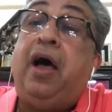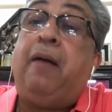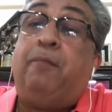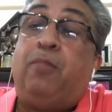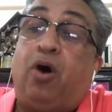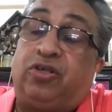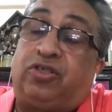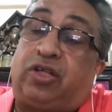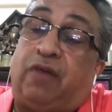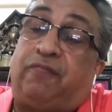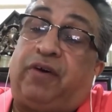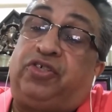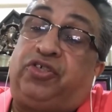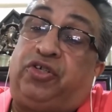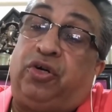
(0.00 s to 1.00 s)
Most of
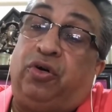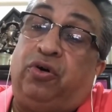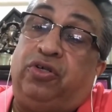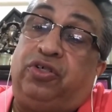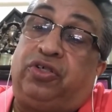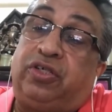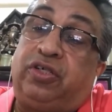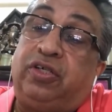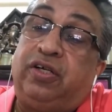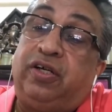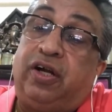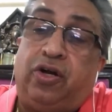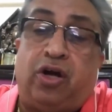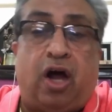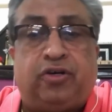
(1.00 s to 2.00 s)
us choose
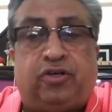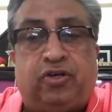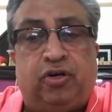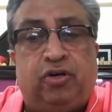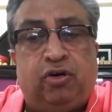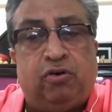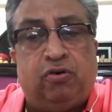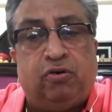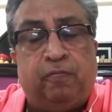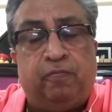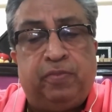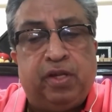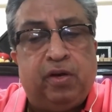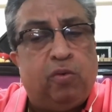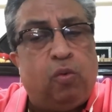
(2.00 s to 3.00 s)
not to do.
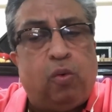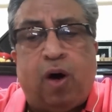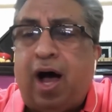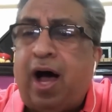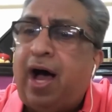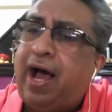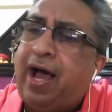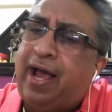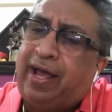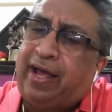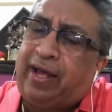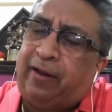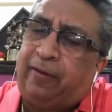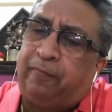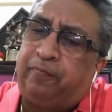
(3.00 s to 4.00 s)
Why?
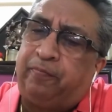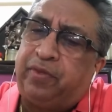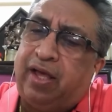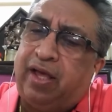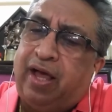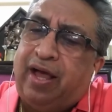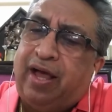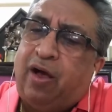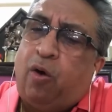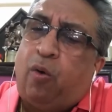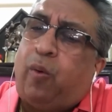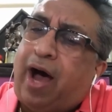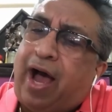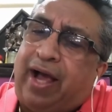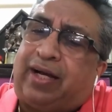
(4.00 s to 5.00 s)

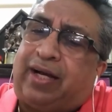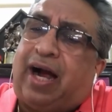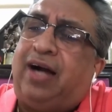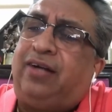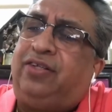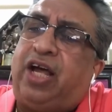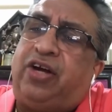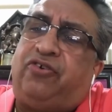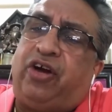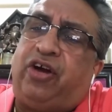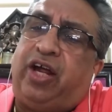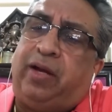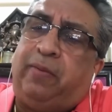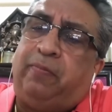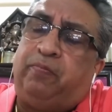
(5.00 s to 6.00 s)
Why can't they
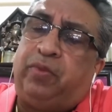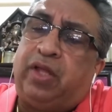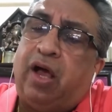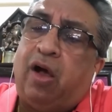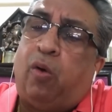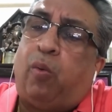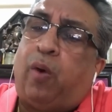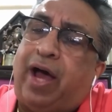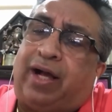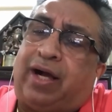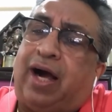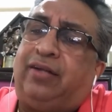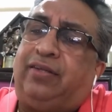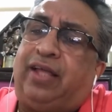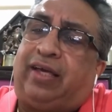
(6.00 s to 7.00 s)
dream? Why
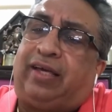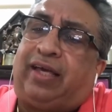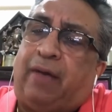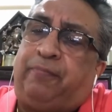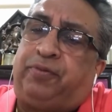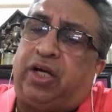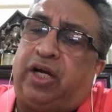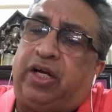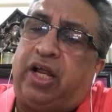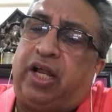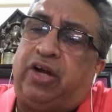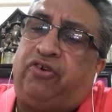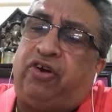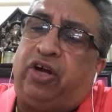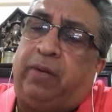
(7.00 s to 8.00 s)
can't they capture their
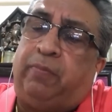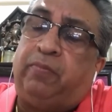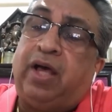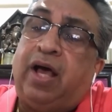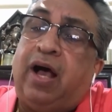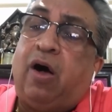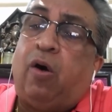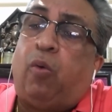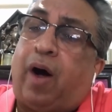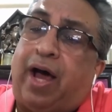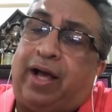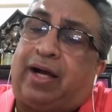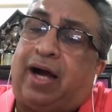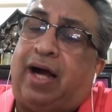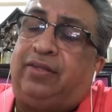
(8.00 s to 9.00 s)
dream? Why
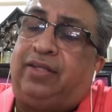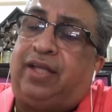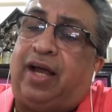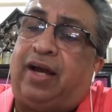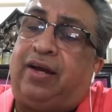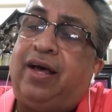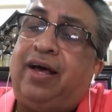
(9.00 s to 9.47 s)
can't they